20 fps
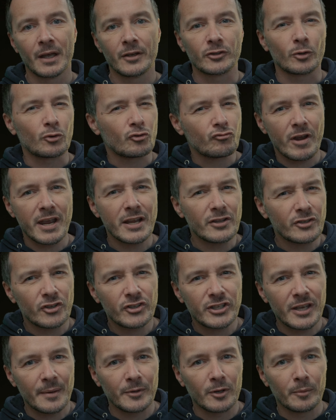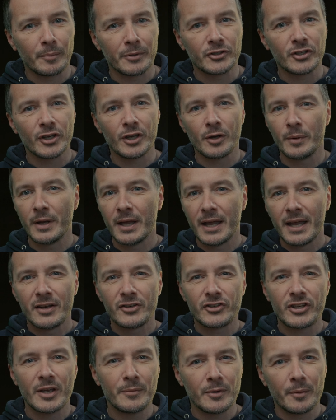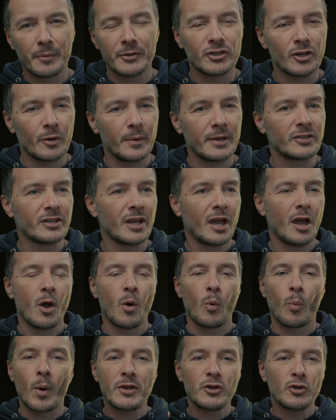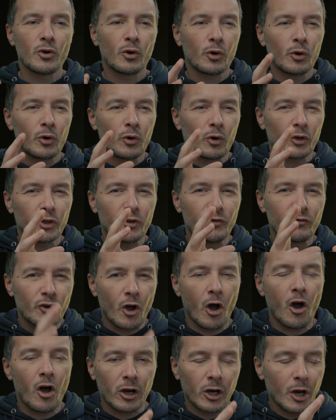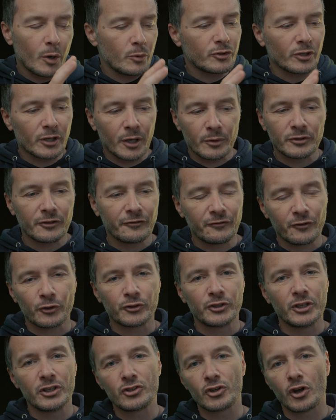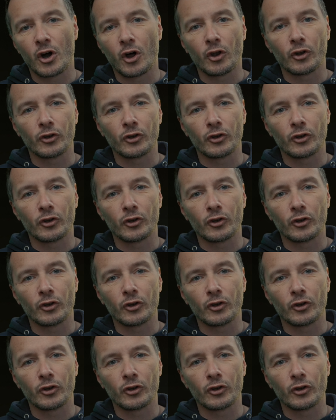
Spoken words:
So straight into tip number 2. Tip number 2 is when you've got loads and loads of footage